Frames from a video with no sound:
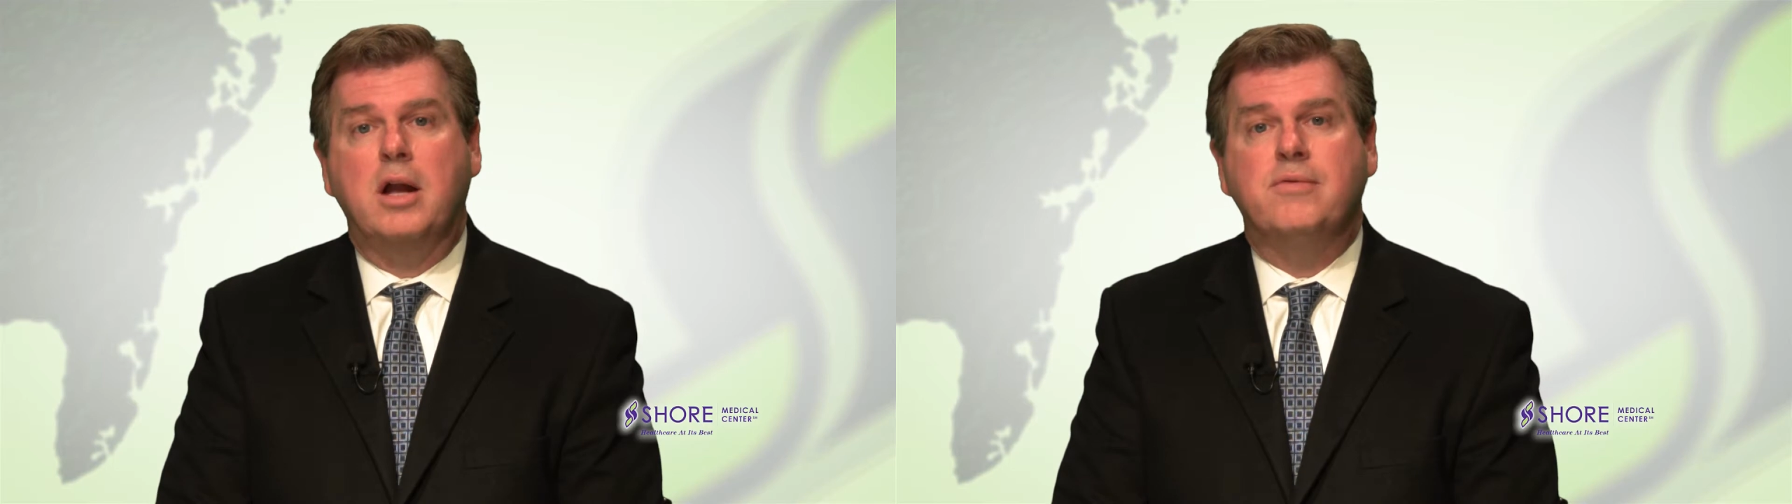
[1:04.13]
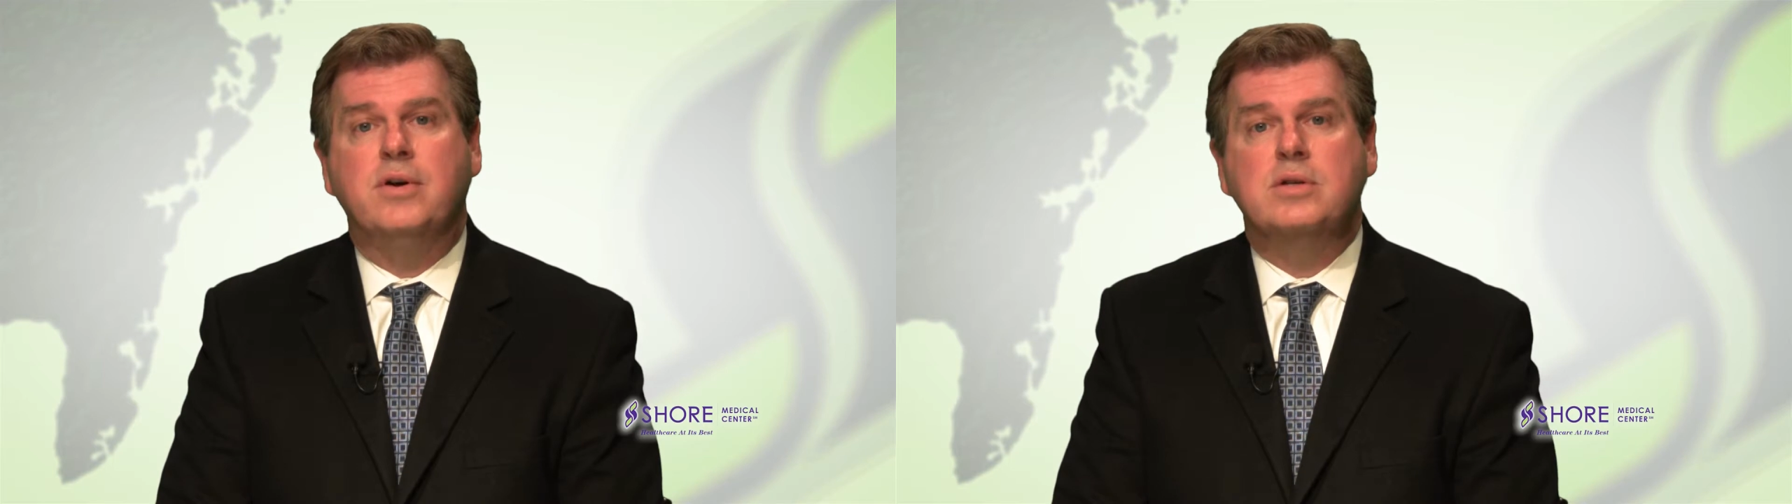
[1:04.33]

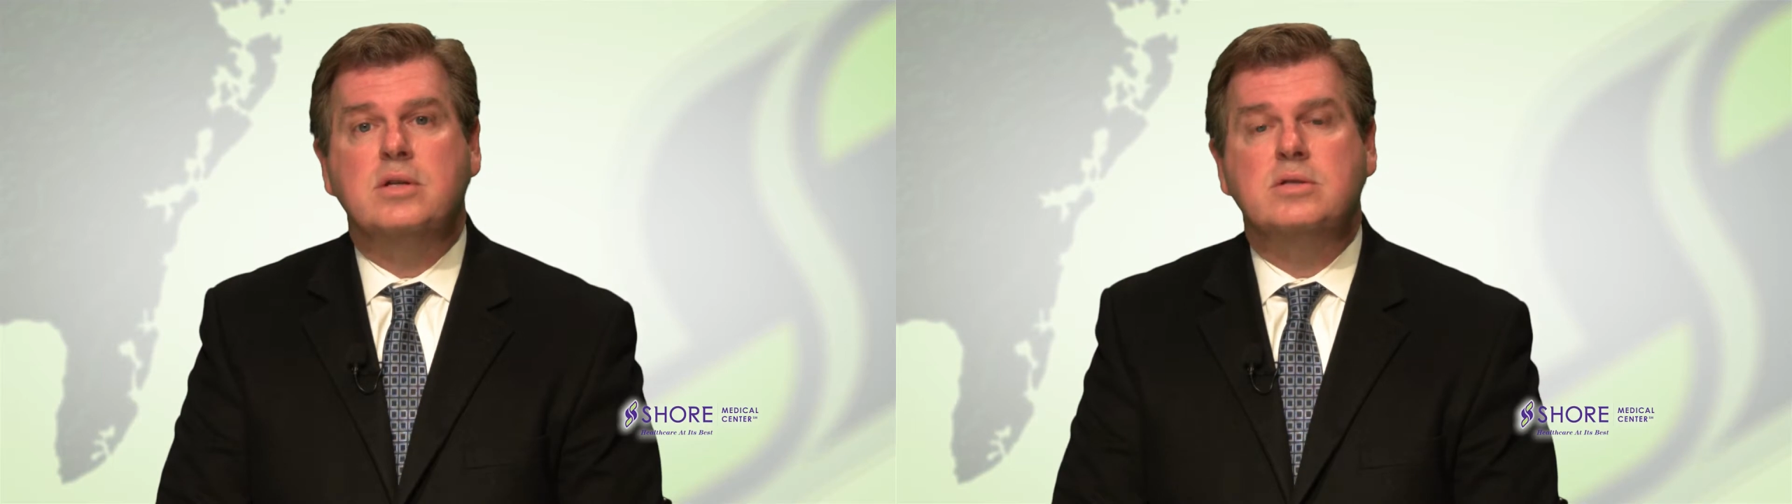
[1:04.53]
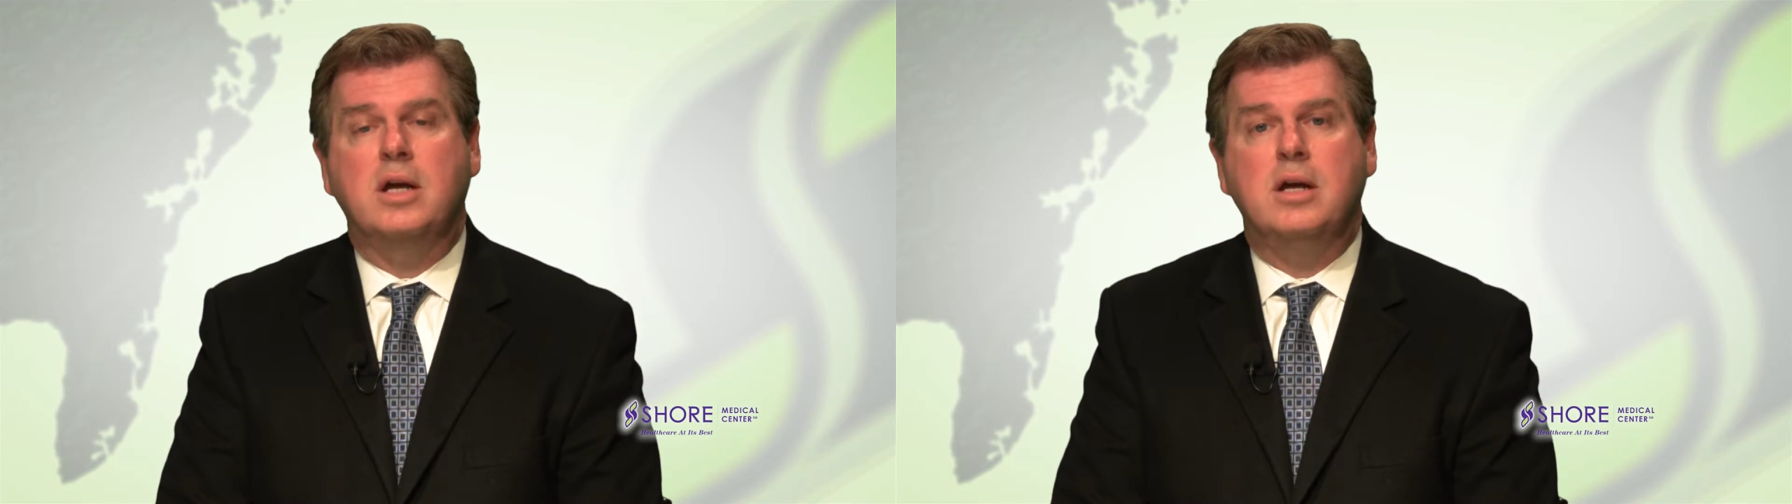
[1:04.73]
of folks
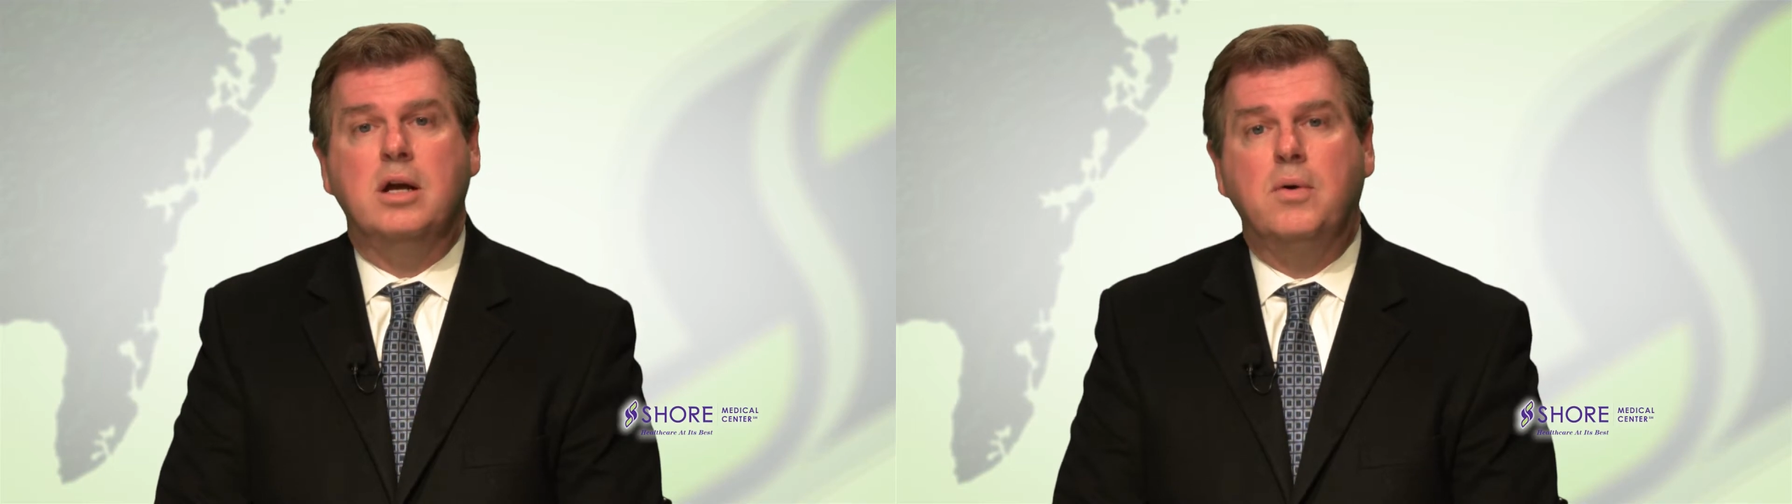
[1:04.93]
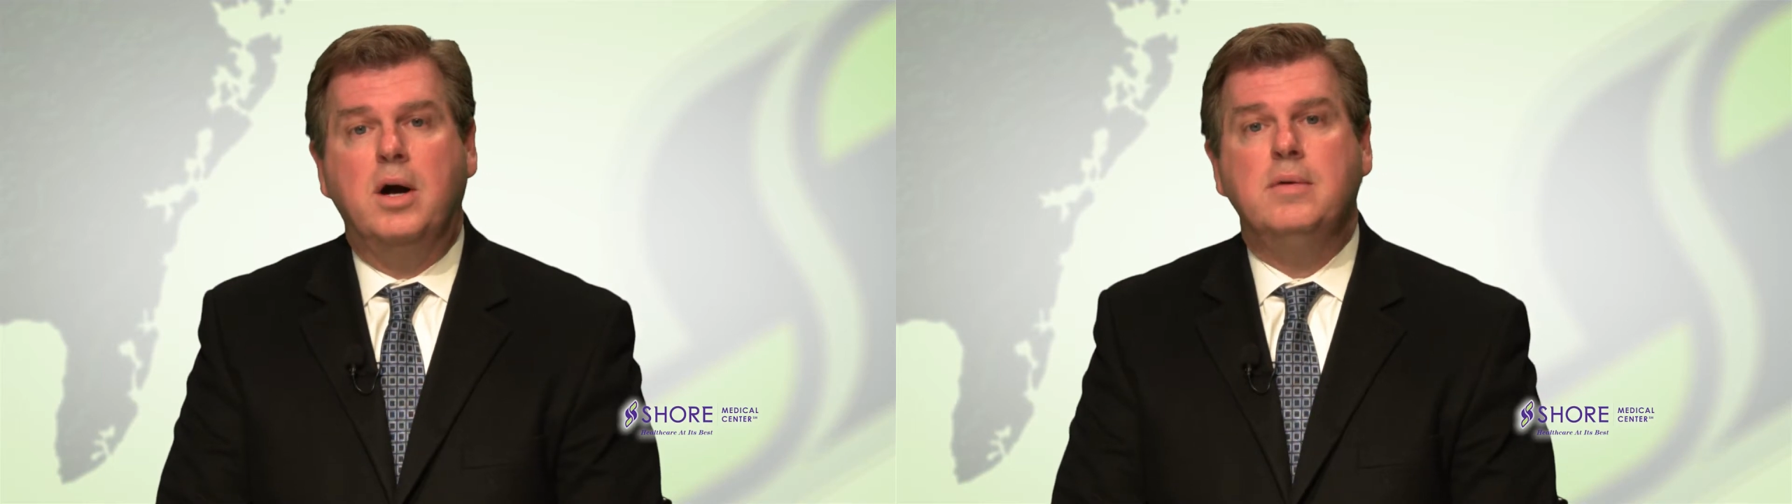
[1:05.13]
that say, you
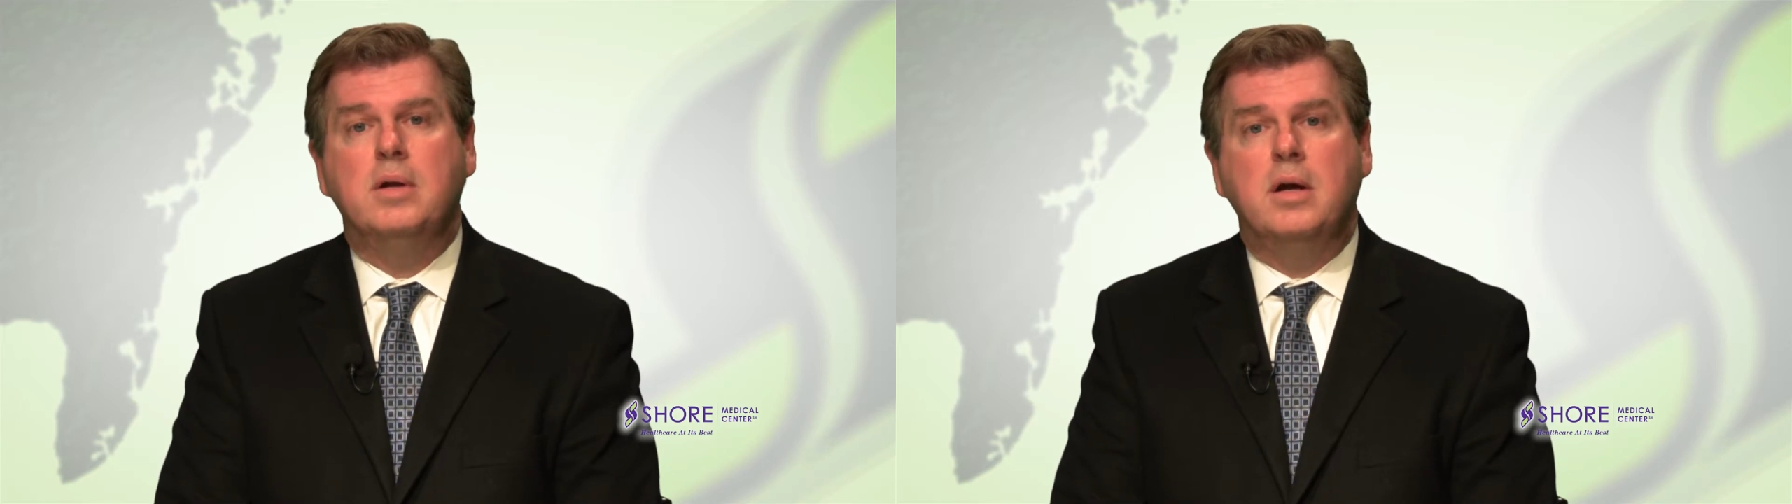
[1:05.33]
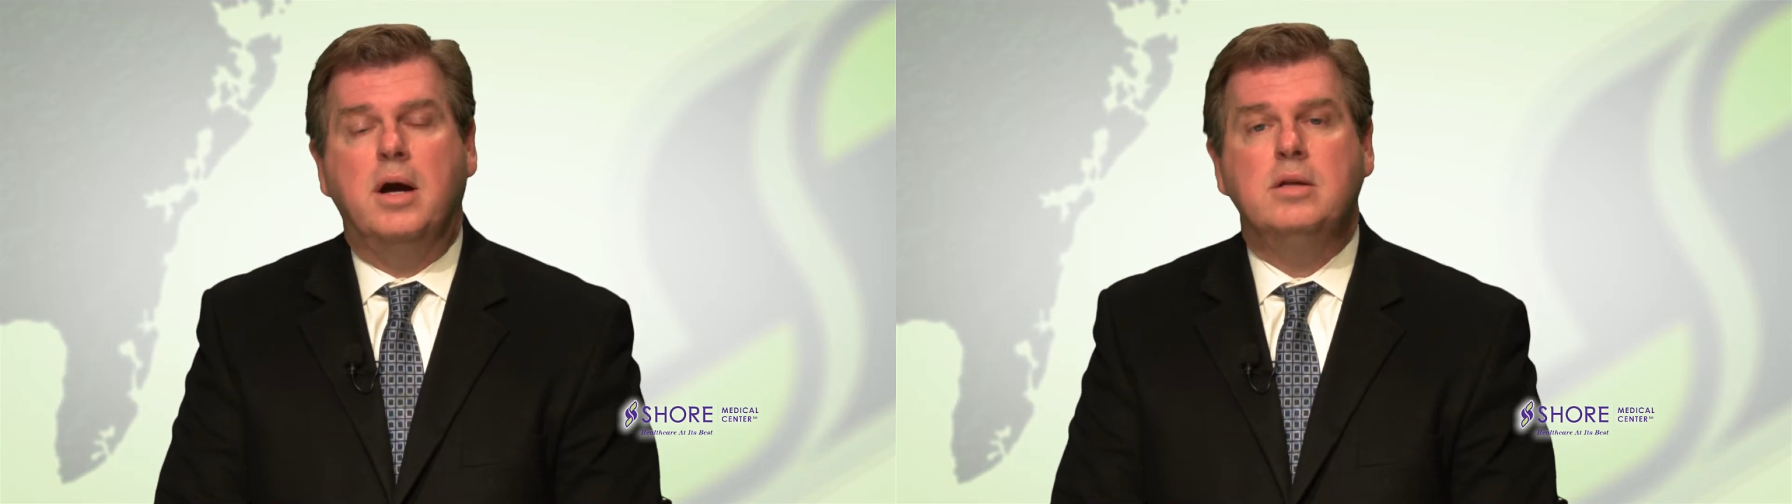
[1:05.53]
know what,